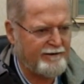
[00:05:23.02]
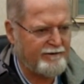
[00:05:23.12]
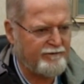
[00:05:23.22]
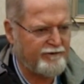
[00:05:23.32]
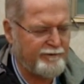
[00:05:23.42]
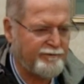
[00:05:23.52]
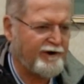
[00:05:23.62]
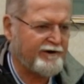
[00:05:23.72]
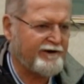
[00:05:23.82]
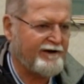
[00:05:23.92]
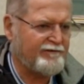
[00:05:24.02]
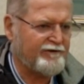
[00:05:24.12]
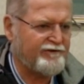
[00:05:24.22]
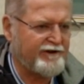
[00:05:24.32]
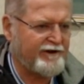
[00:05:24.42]
dream part novel
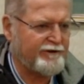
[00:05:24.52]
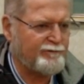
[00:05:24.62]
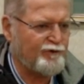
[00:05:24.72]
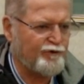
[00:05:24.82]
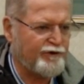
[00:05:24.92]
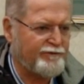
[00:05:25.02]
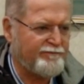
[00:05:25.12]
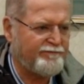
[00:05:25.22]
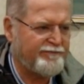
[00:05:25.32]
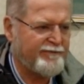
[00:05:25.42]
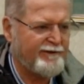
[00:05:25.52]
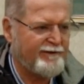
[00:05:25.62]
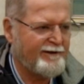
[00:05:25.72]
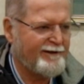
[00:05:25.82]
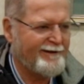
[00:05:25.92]
set on the moon,
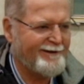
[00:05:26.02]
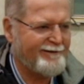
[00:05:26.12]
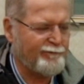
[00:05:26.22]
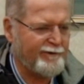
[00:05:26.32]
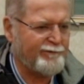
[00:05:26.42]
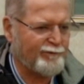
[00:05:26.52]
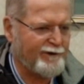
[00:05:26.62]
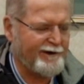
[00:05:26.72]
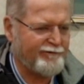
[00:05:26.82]
really